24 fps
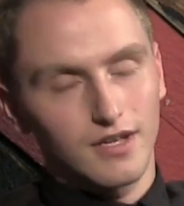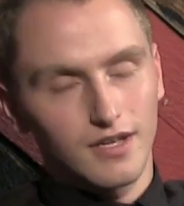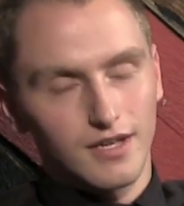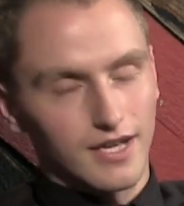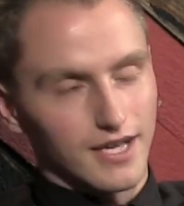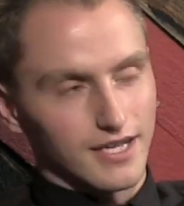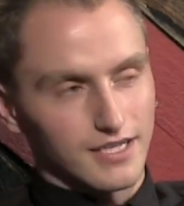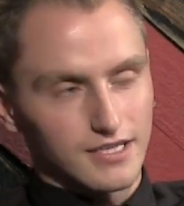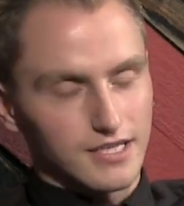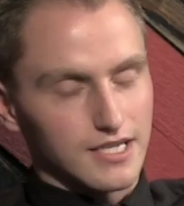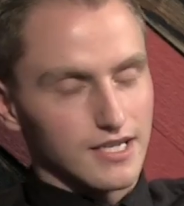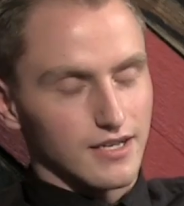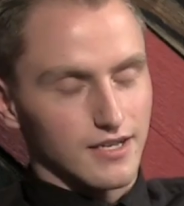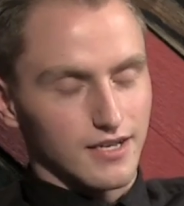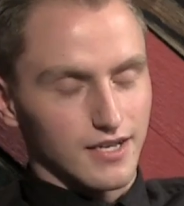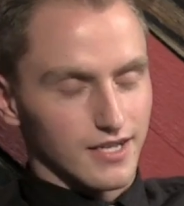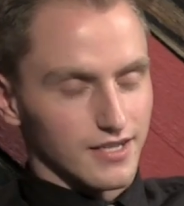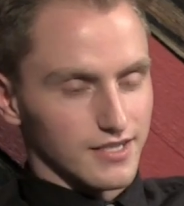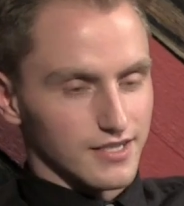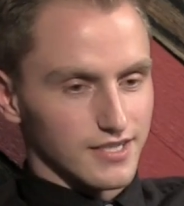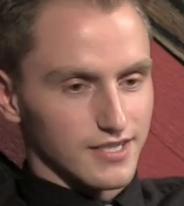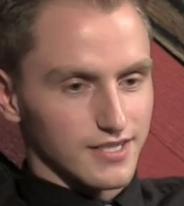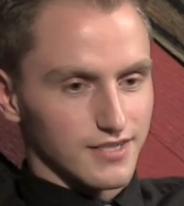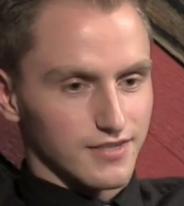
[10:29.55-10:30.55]

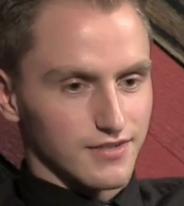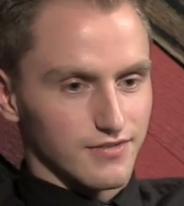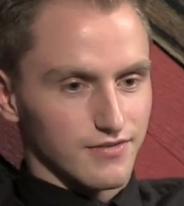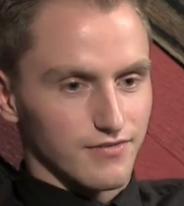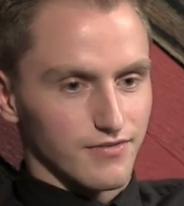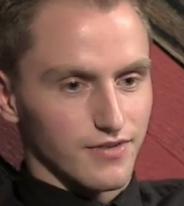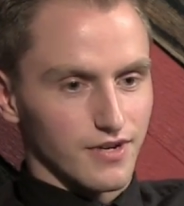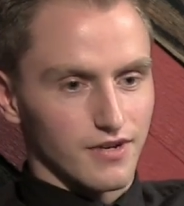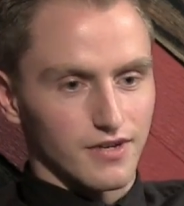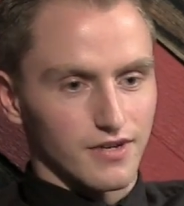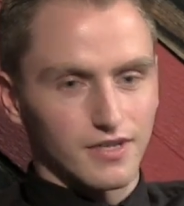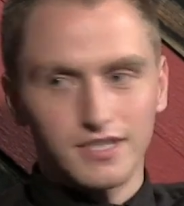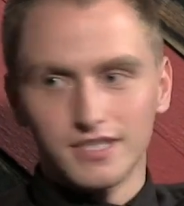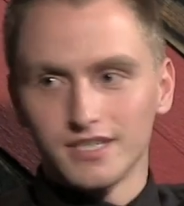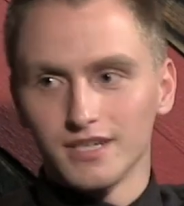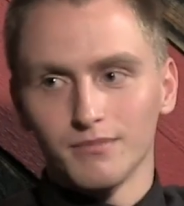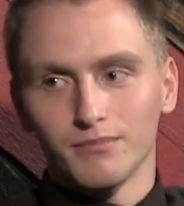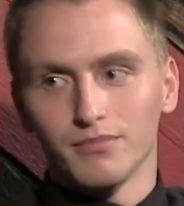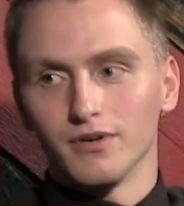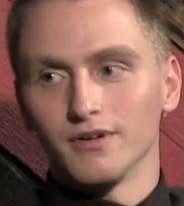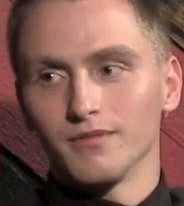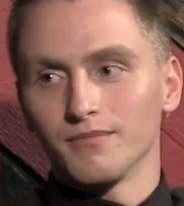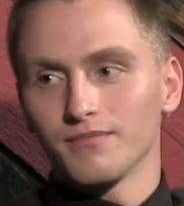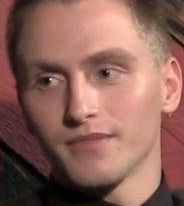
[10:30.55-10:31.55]
It's very
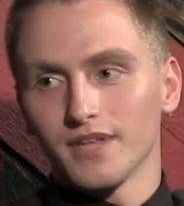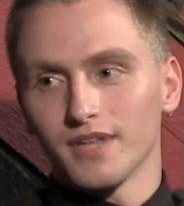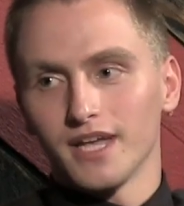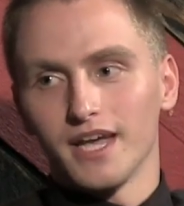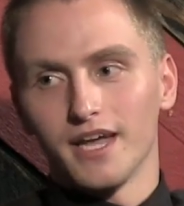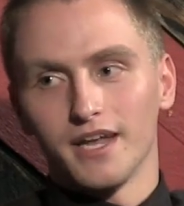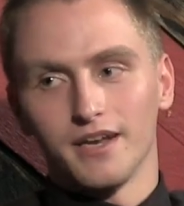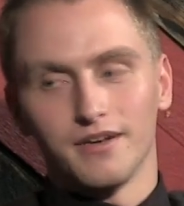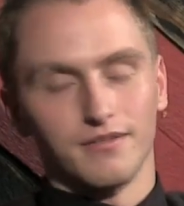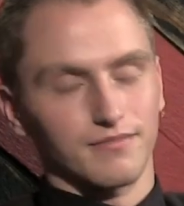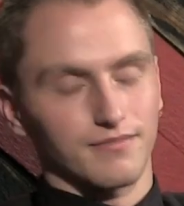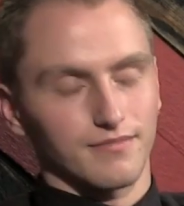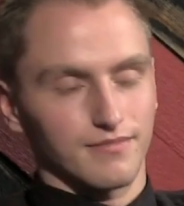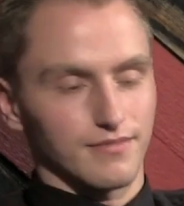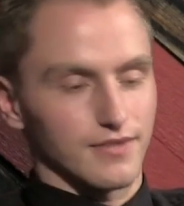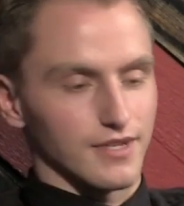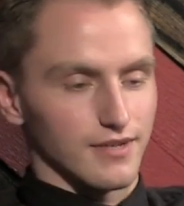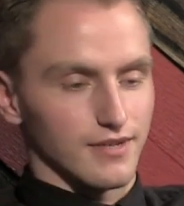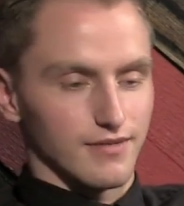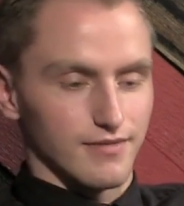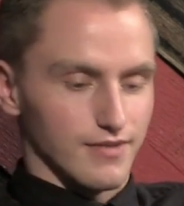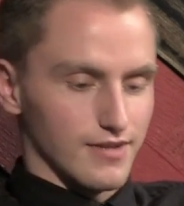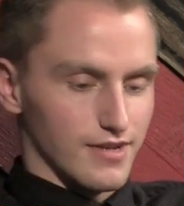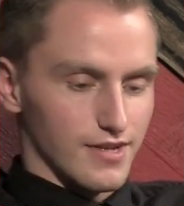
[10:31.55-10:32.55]
simple. And
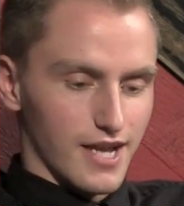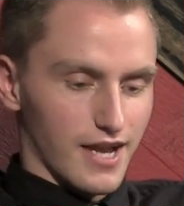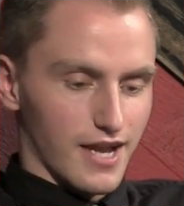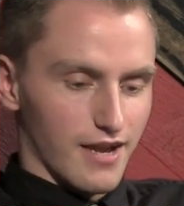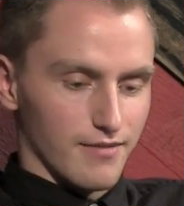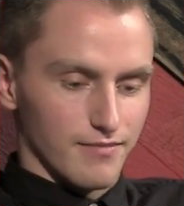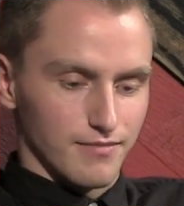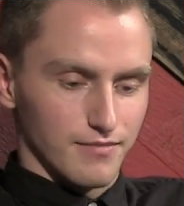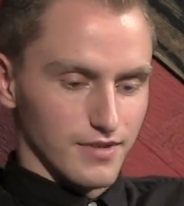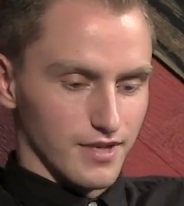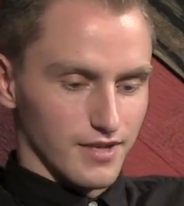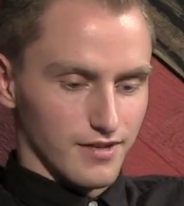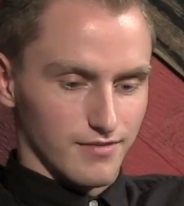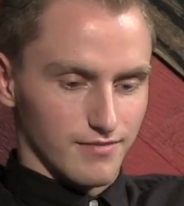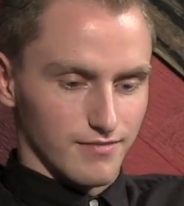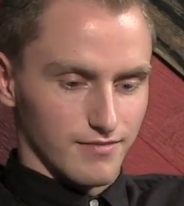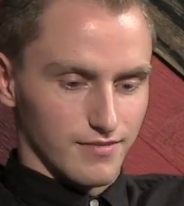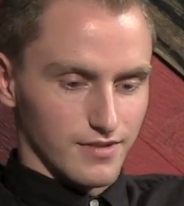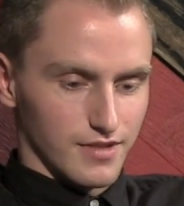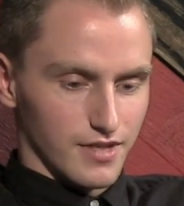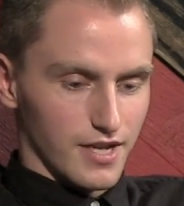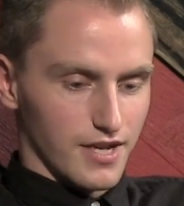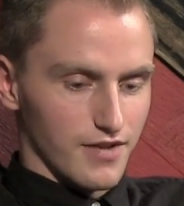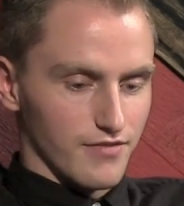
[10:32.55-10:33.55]

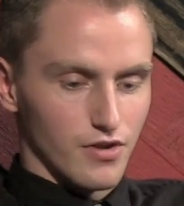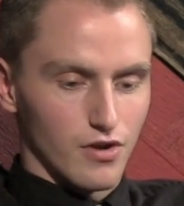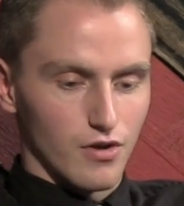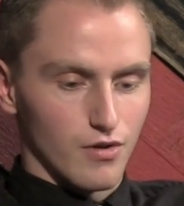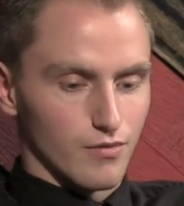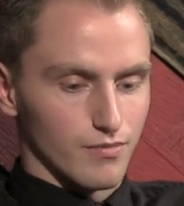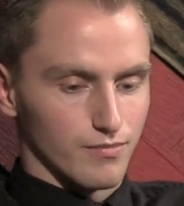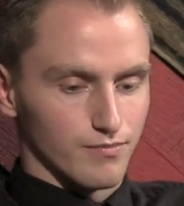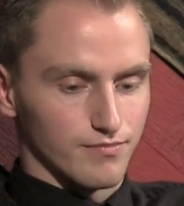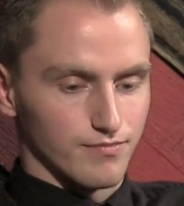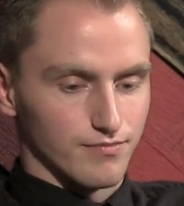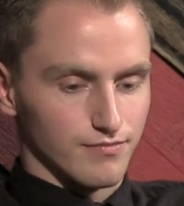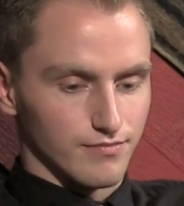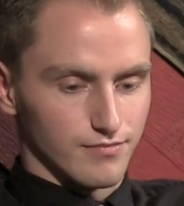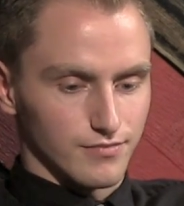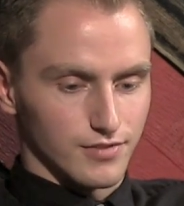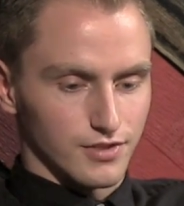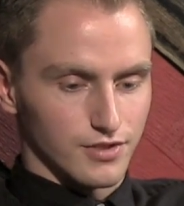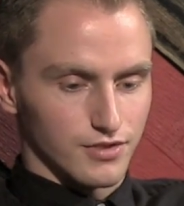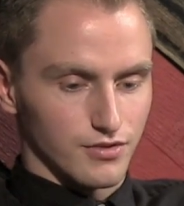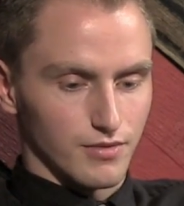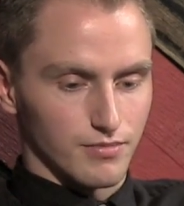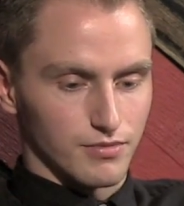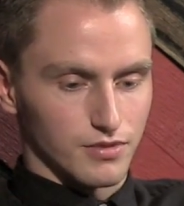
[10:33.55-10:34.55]
they have no
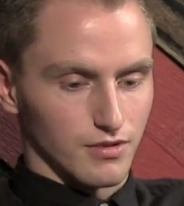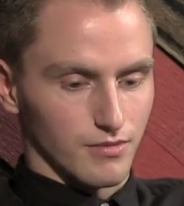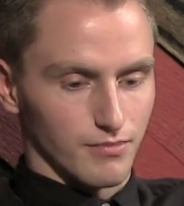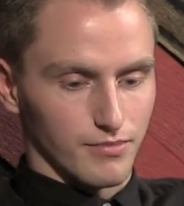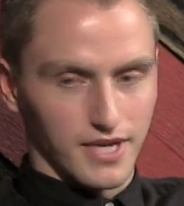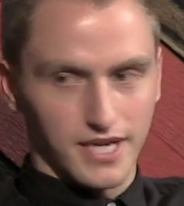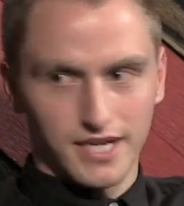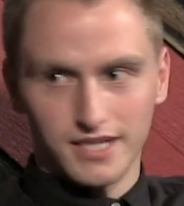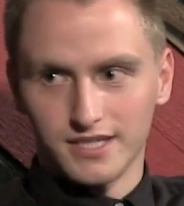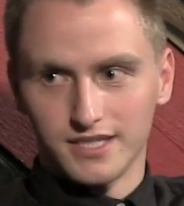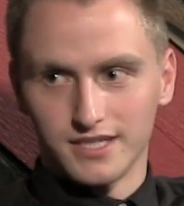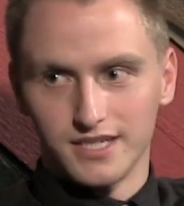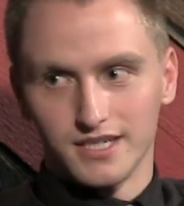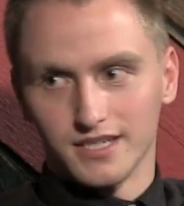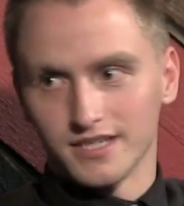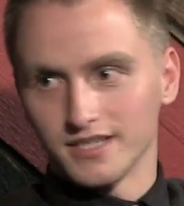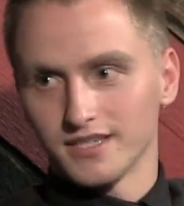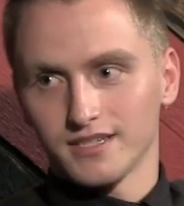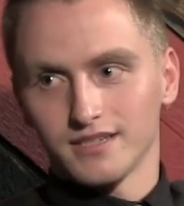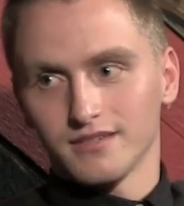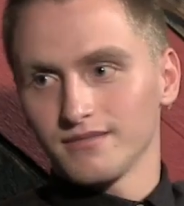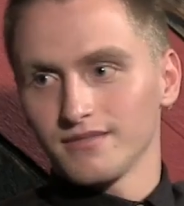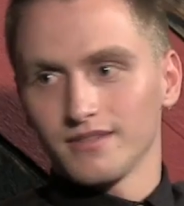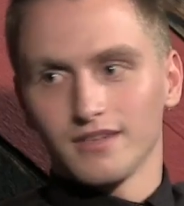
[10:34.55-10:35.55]
scriptural
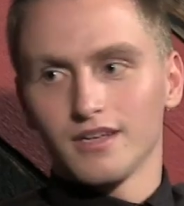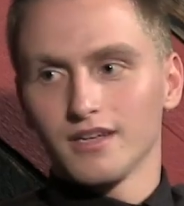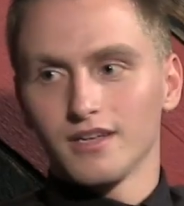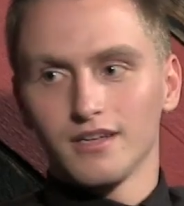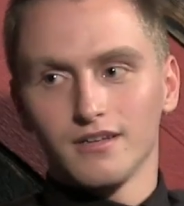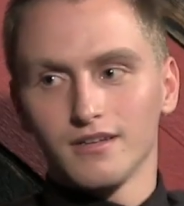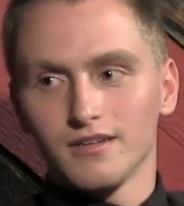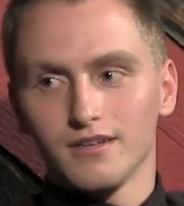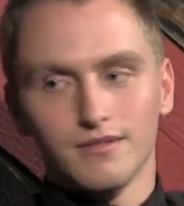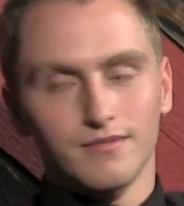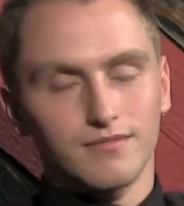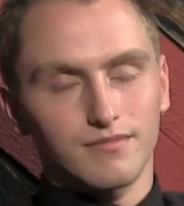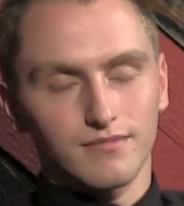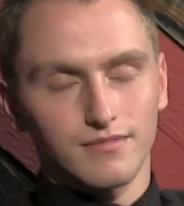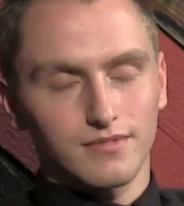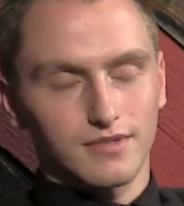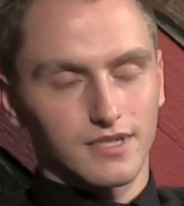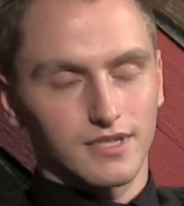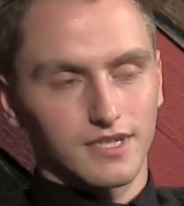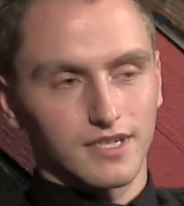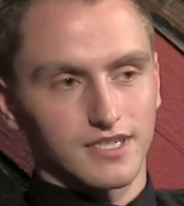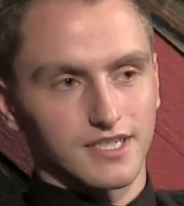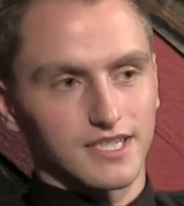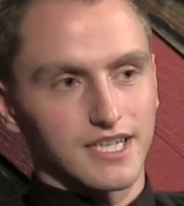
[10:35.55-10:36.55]
basis
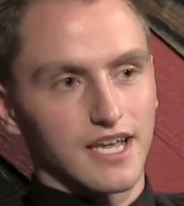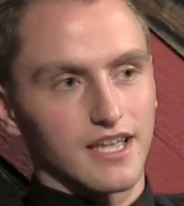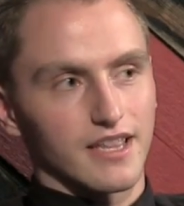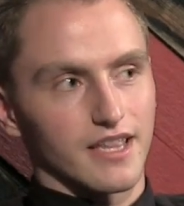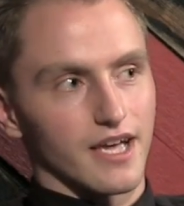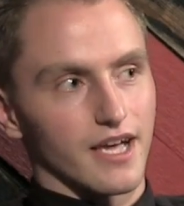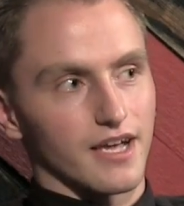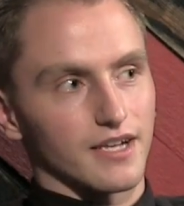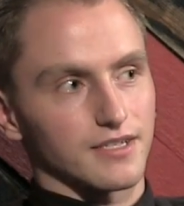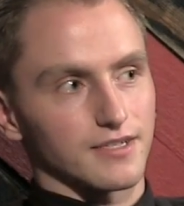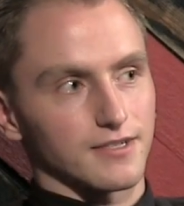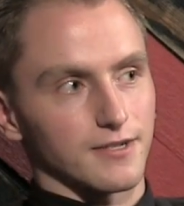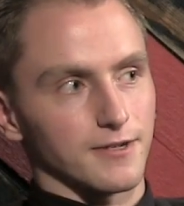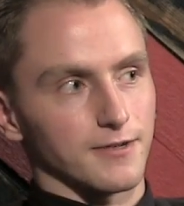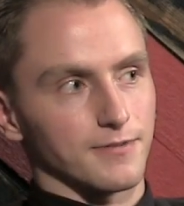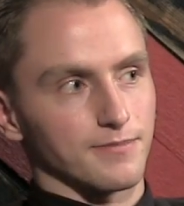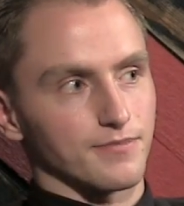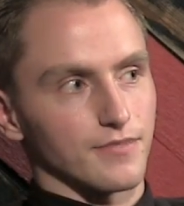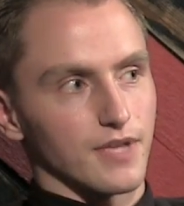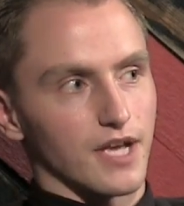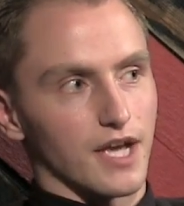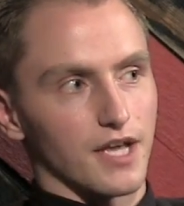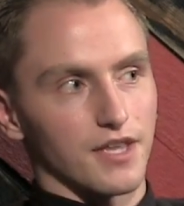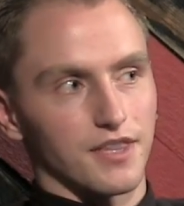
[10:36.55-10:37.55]
to say that. So
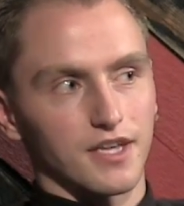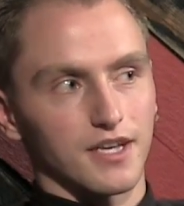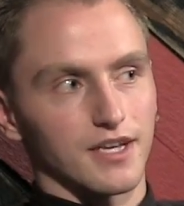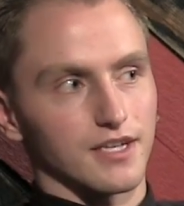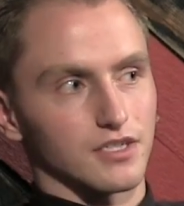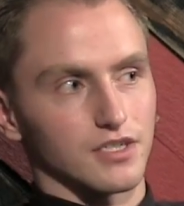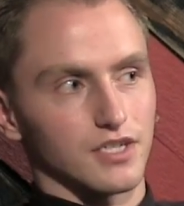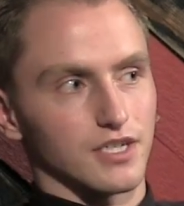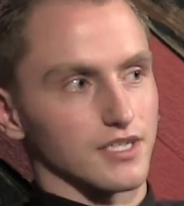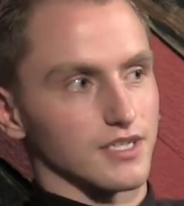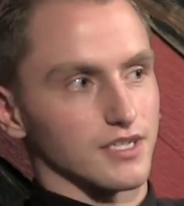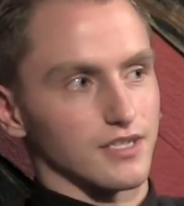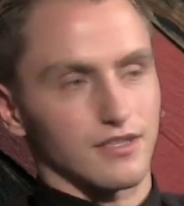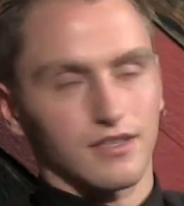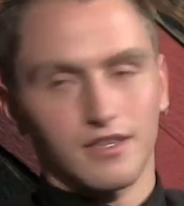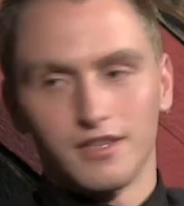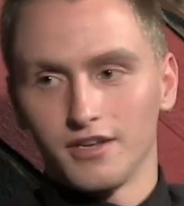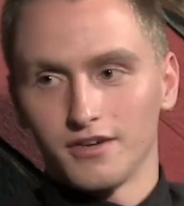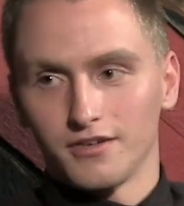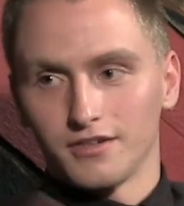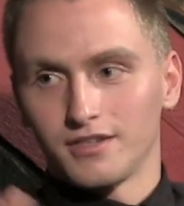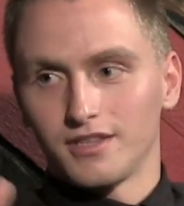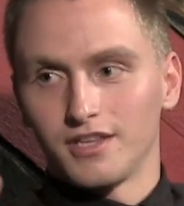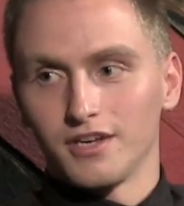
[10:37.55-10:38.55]
I think it's just
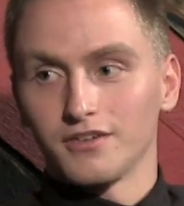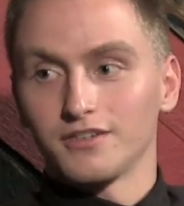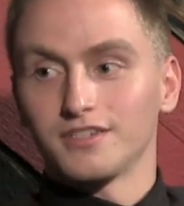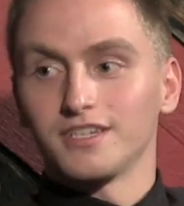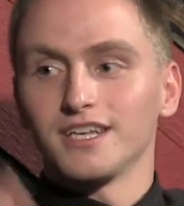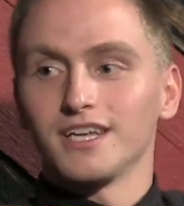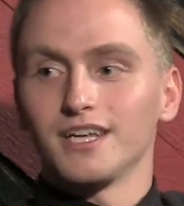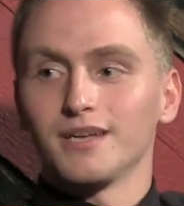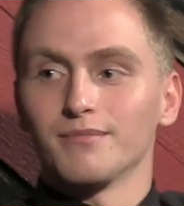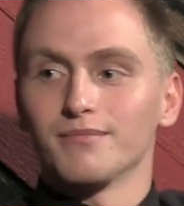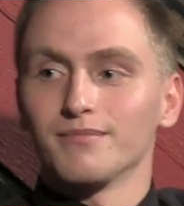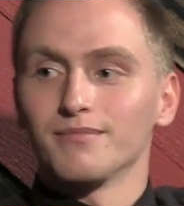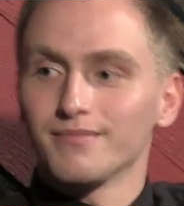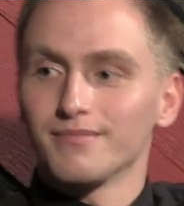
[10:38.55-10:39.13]
their team.